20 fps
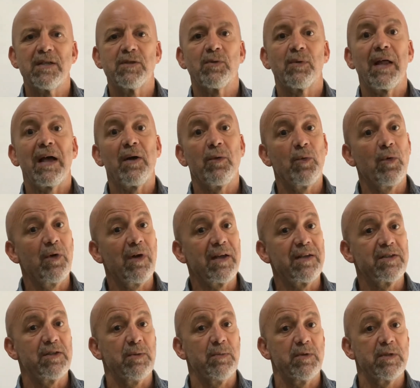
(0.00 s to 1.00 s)
without worrying
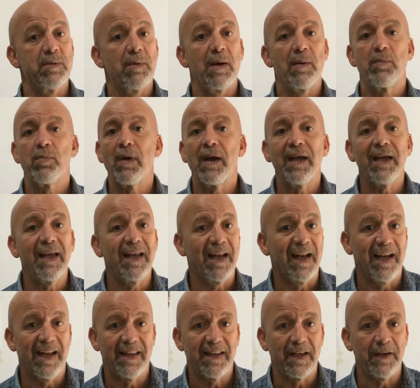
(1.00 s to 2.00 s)
too much about breaking
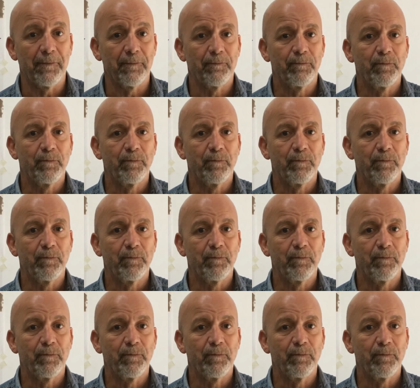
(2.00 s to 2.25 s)
anything.